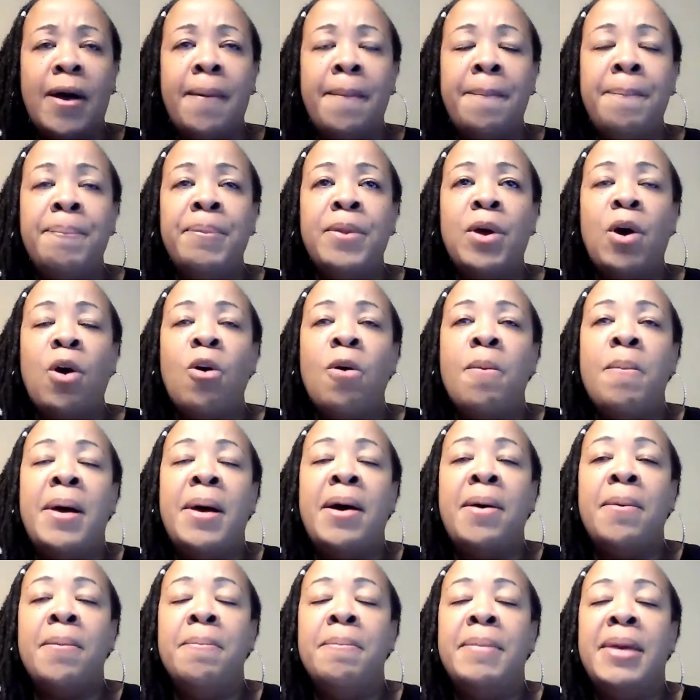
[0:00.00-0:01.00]
um, are
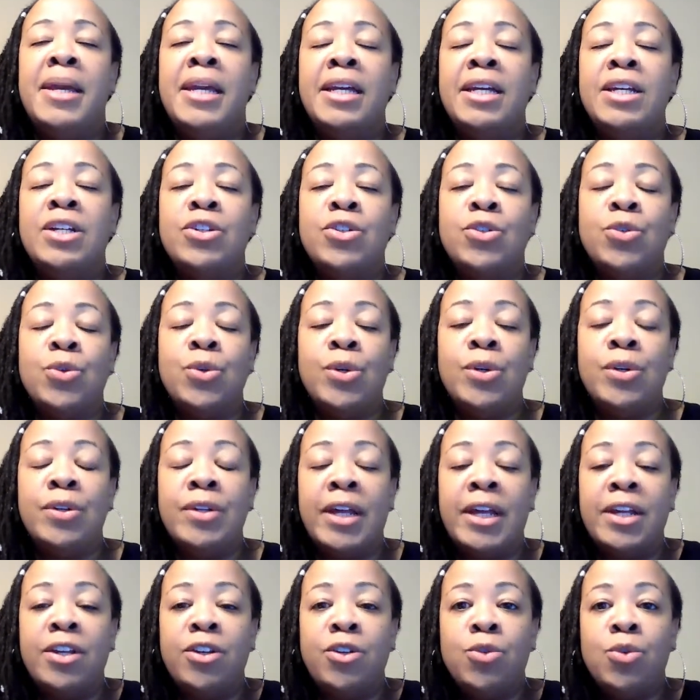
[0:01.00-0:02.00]
about making sure
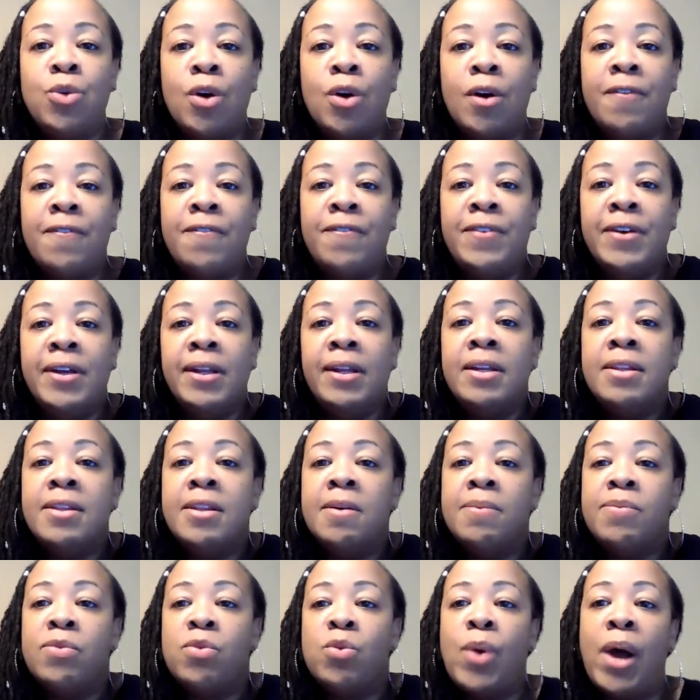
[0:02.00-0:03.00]
that you are filling
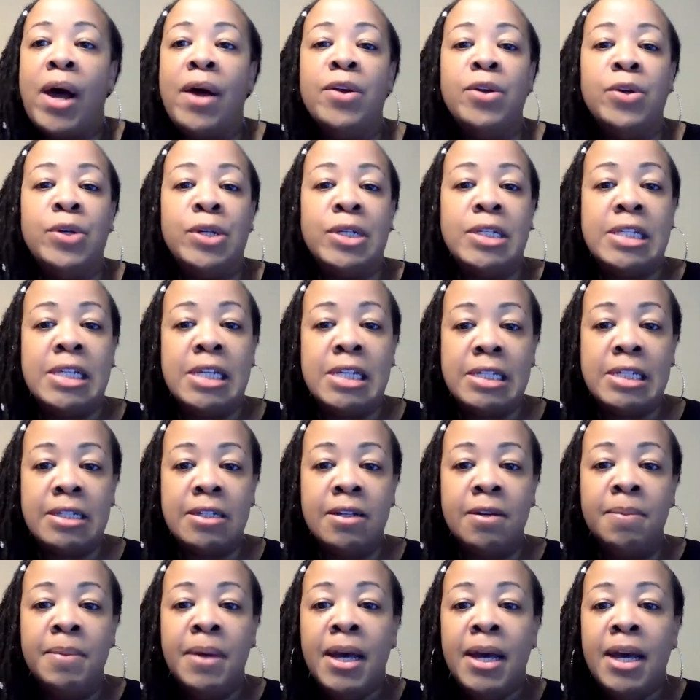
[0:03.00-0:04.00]
them throughout your
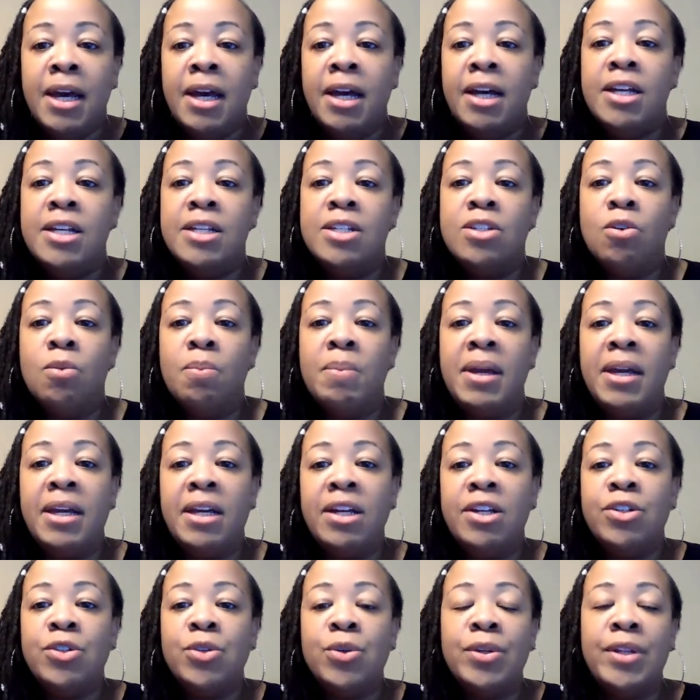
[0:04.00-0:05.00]
system. And so
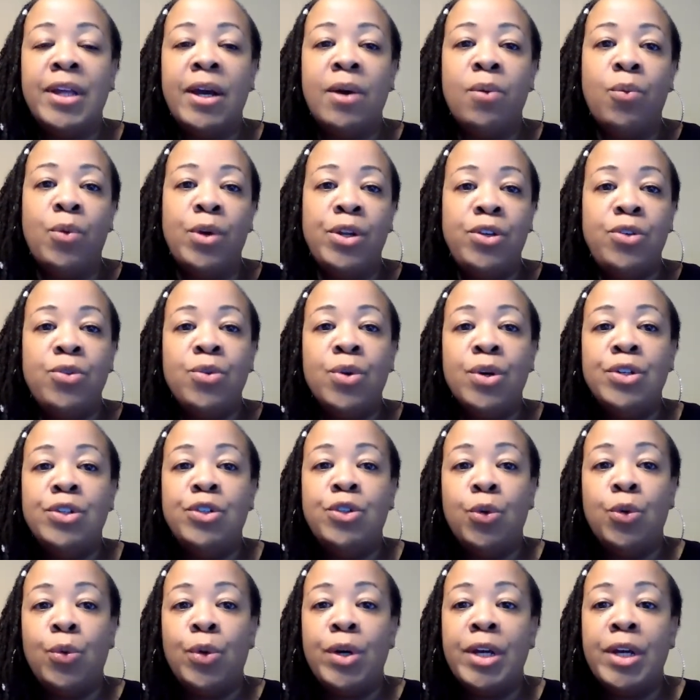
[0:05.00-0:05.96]
making sure that when you are